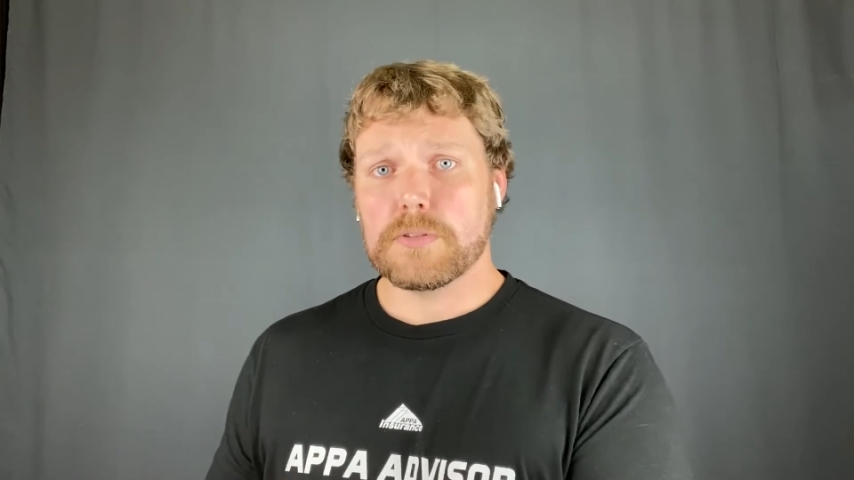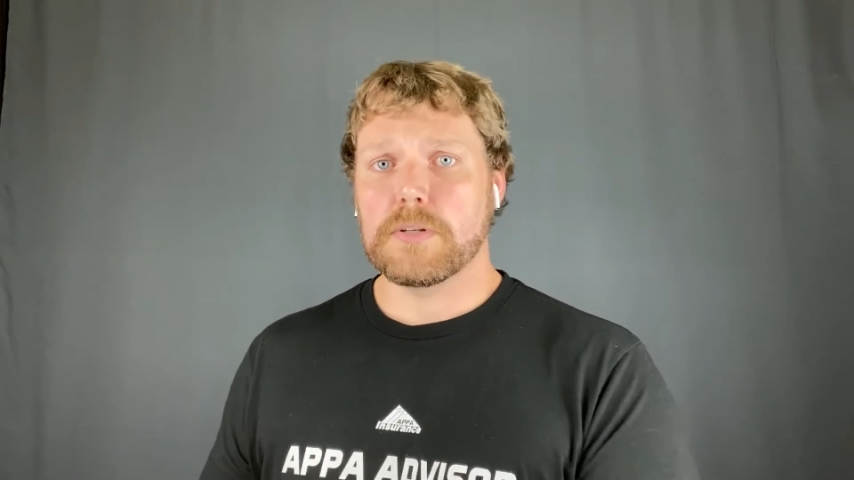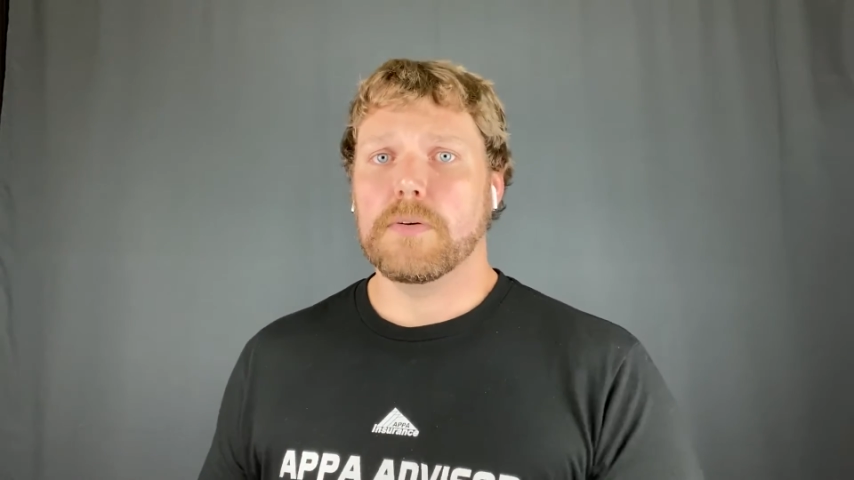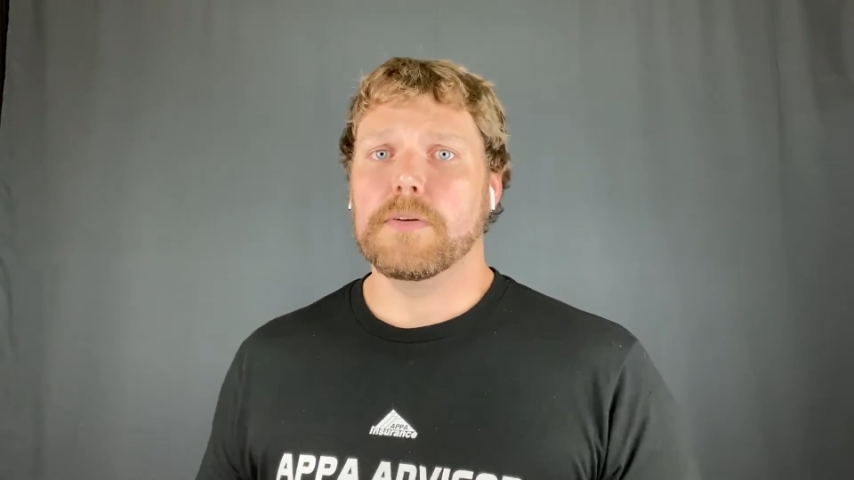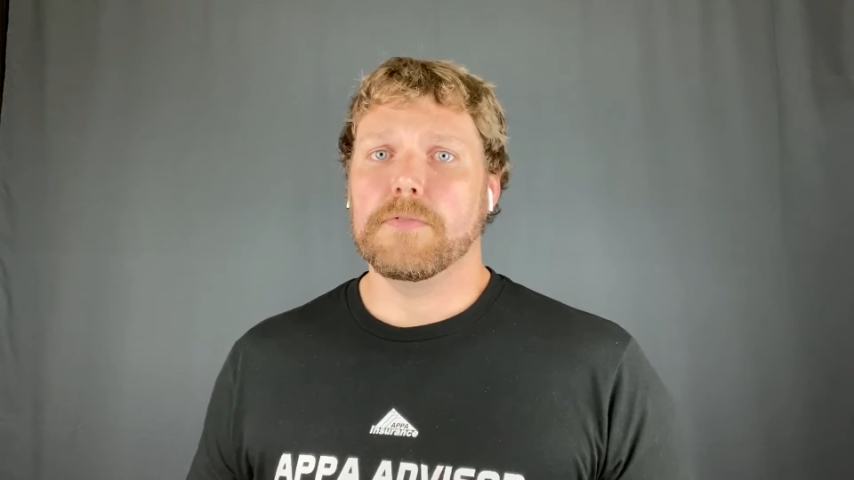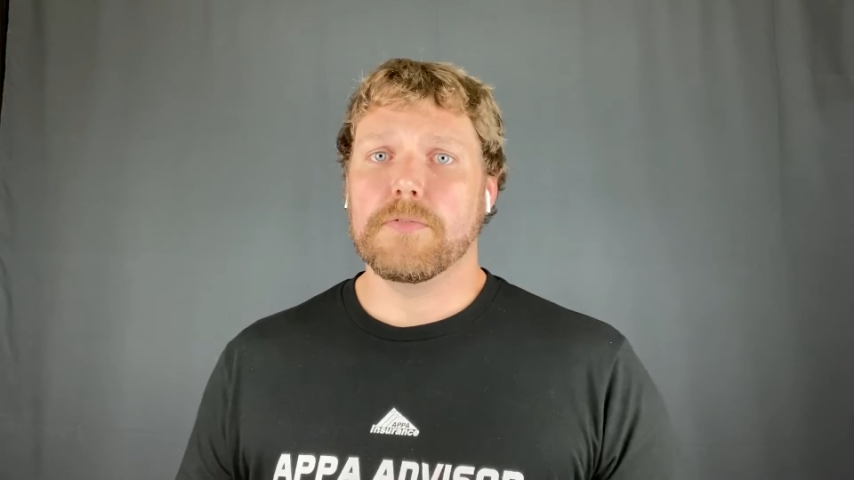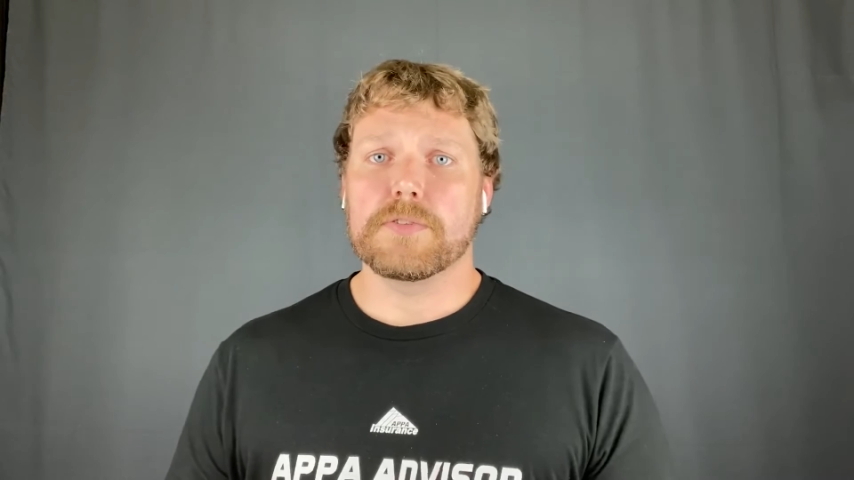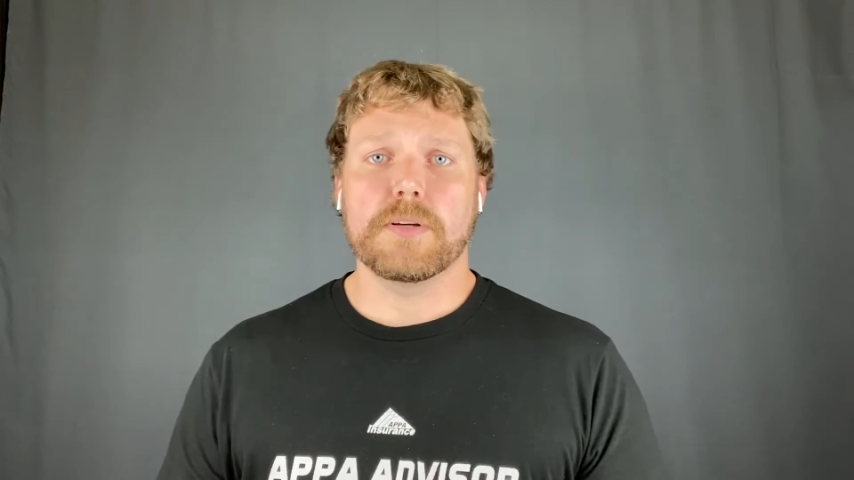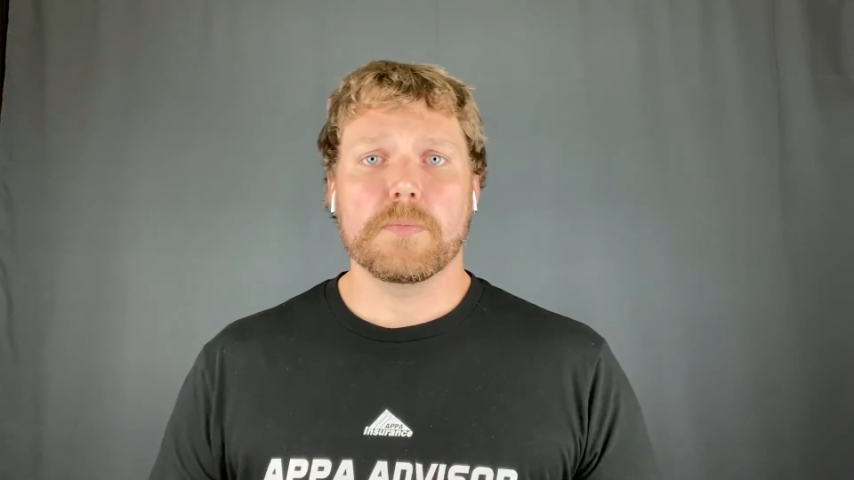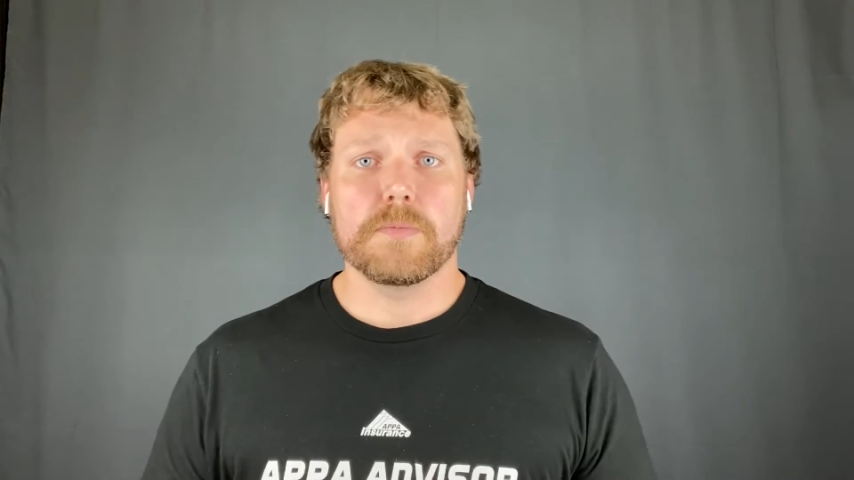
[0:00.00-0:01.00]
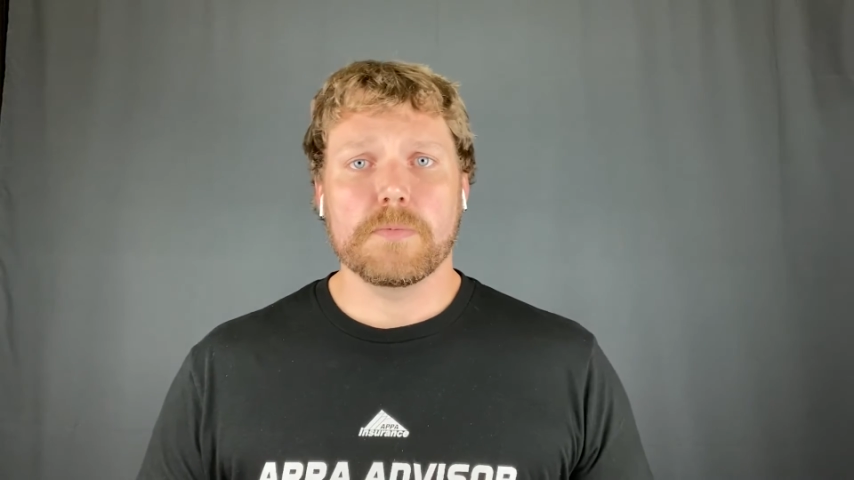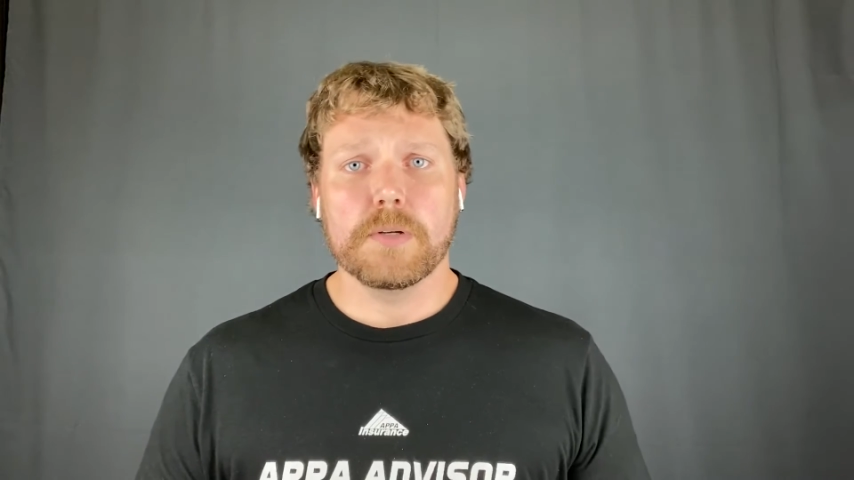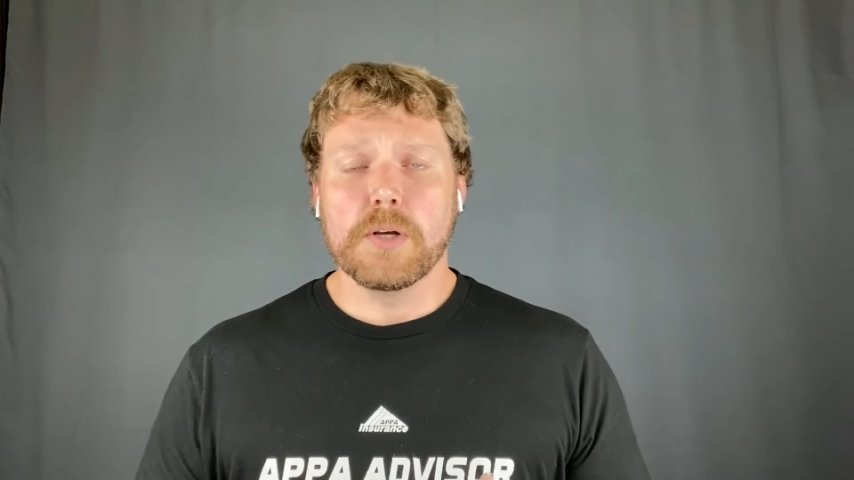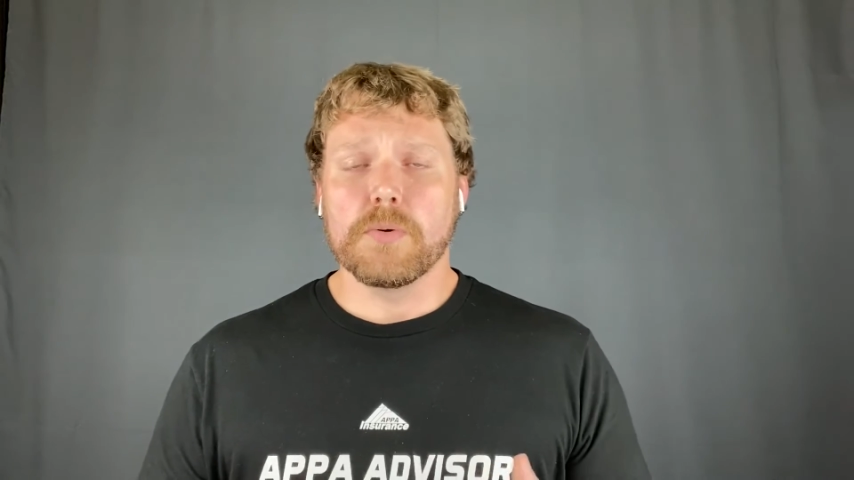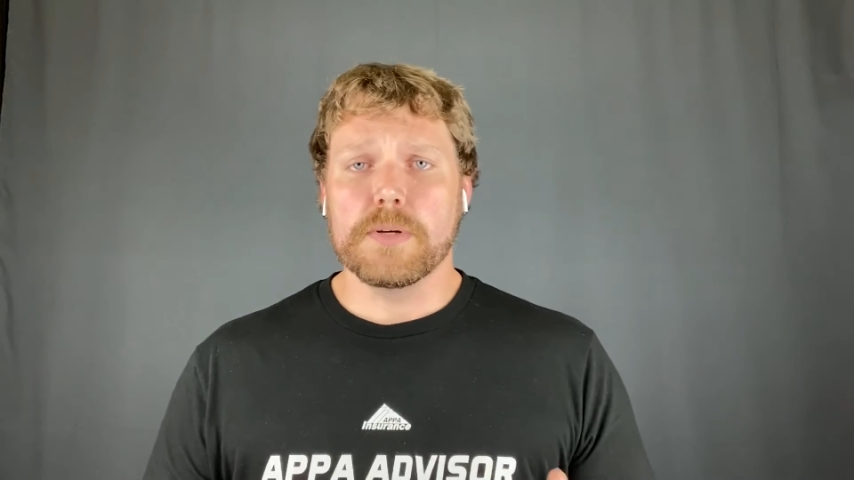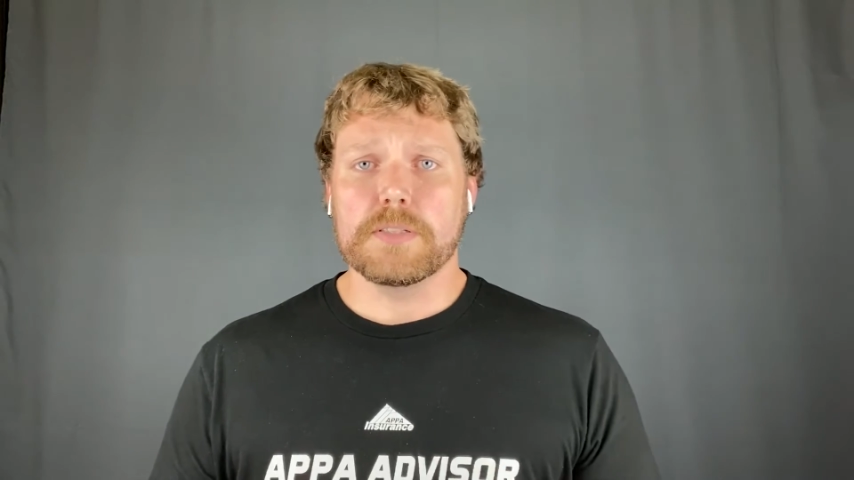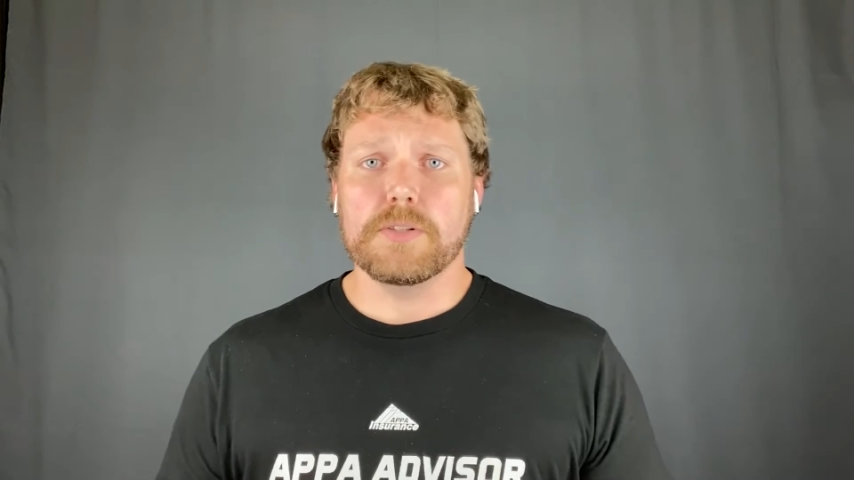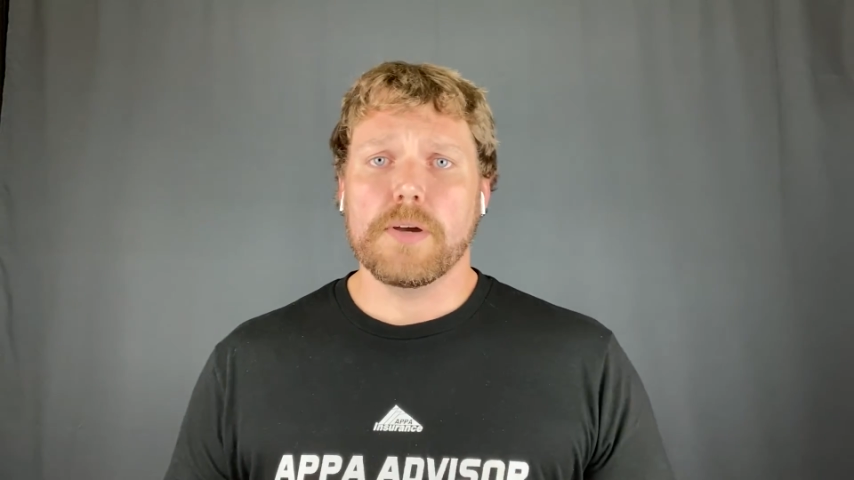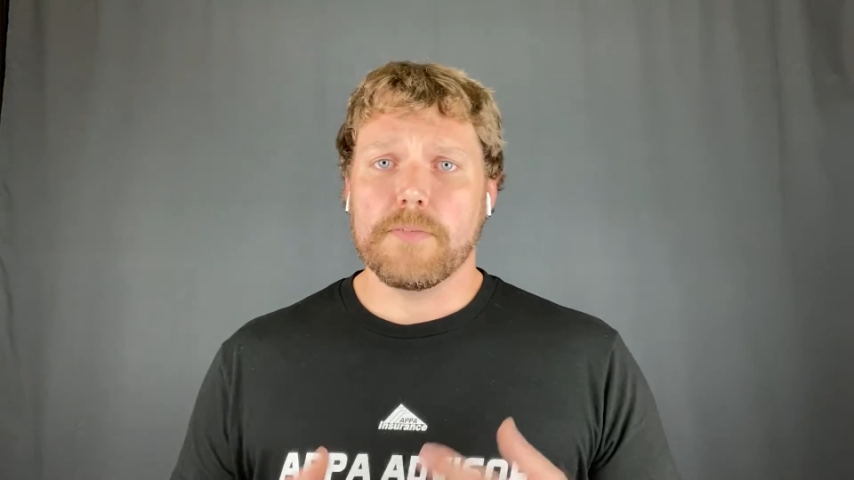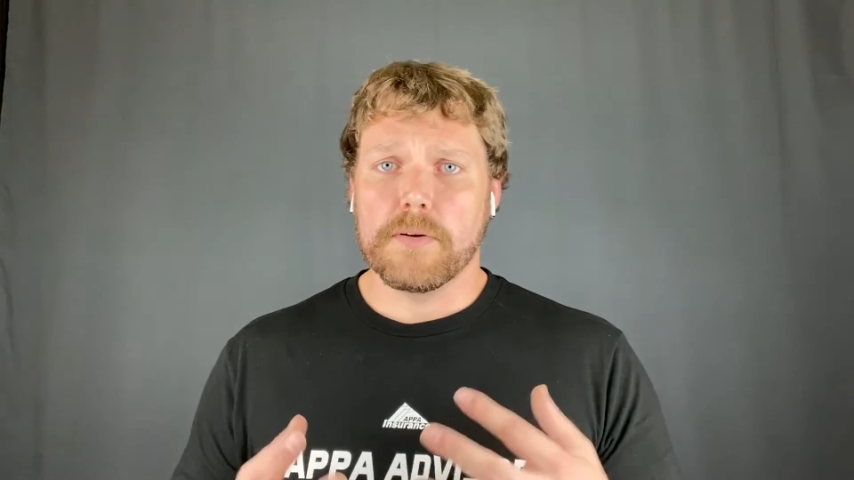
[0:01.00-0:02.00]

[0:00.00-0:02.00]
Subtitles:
So if for some reason you have